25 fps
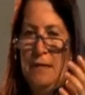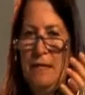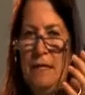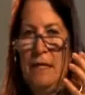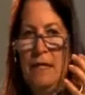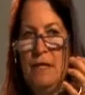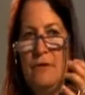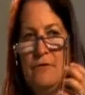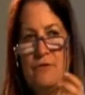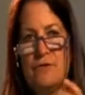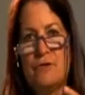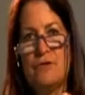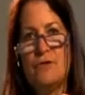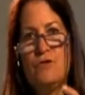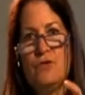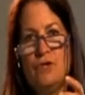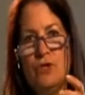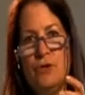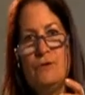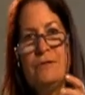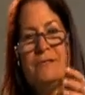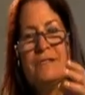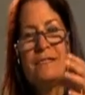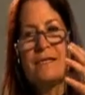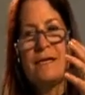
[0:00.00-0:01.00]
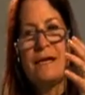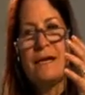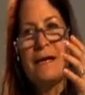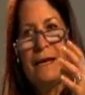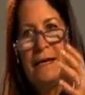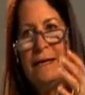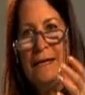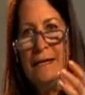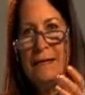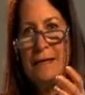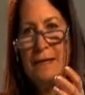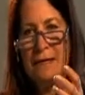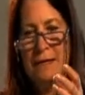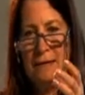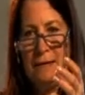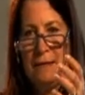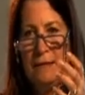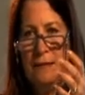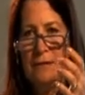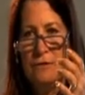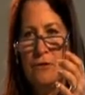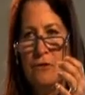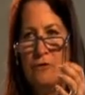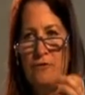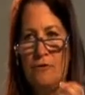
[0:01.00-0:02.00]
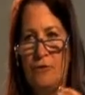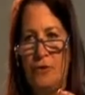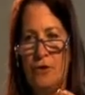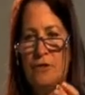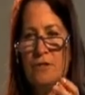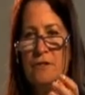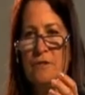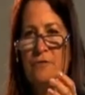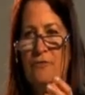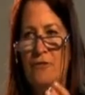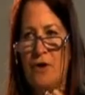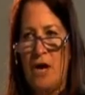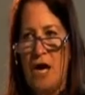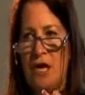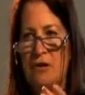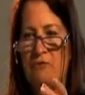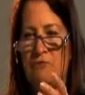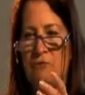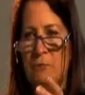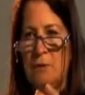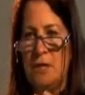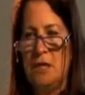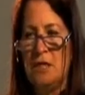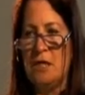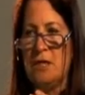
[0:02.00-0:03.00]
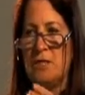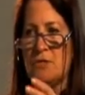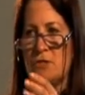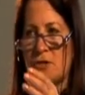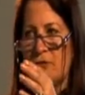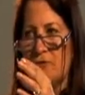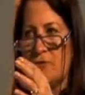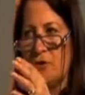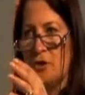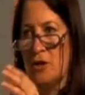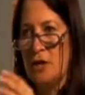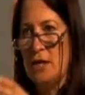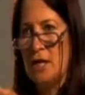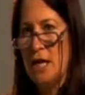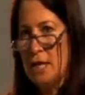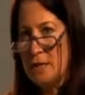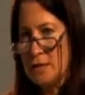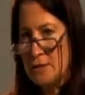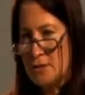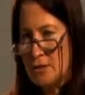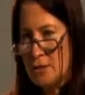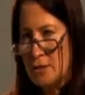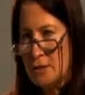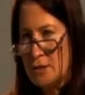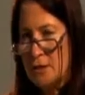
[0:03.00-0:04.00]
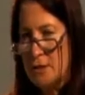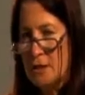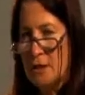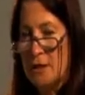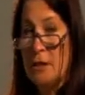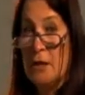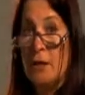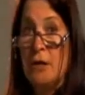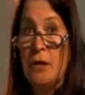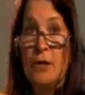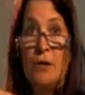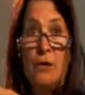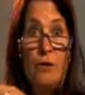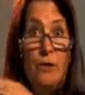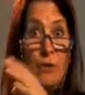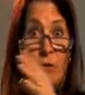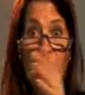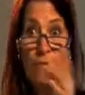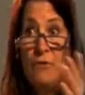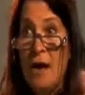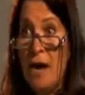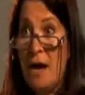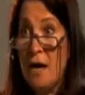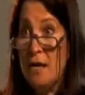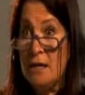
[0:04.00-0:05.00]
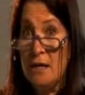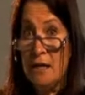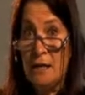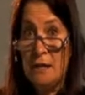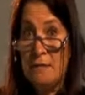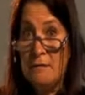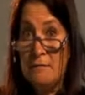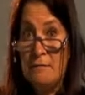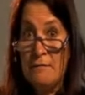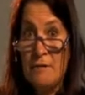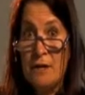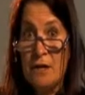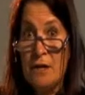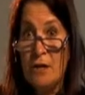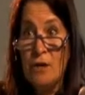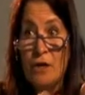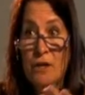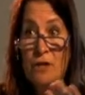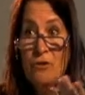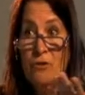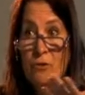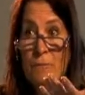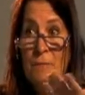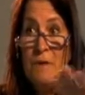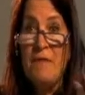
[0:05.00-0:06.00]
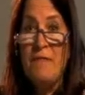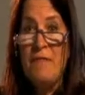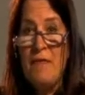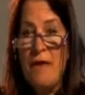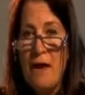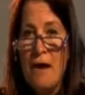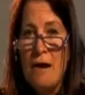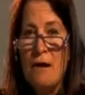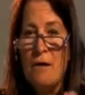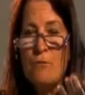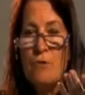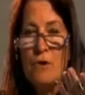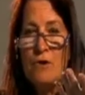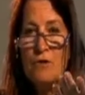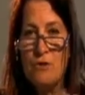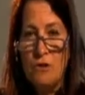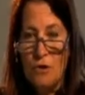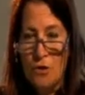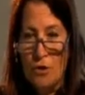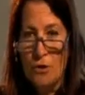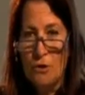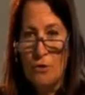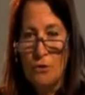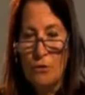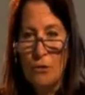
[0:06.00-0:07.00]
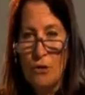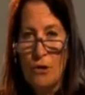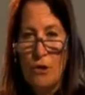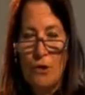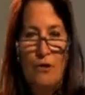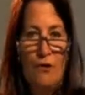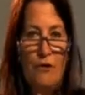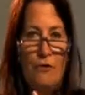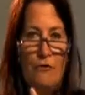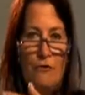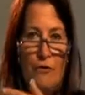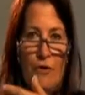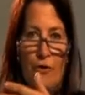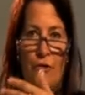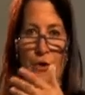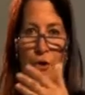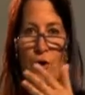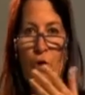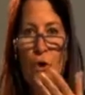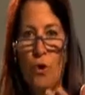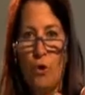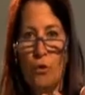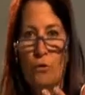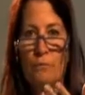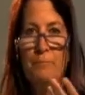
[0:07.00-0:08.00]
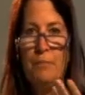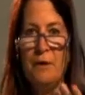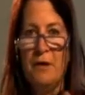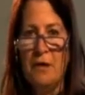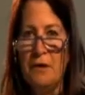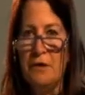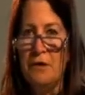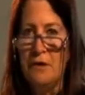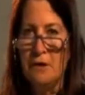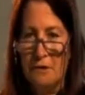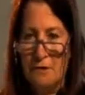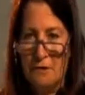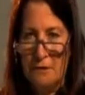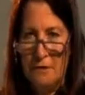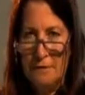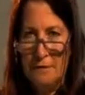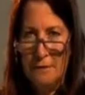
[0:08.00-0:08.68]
If the students click in the first 5 minutes of your lesson, you've had it. They're going to be there with you for the whole period.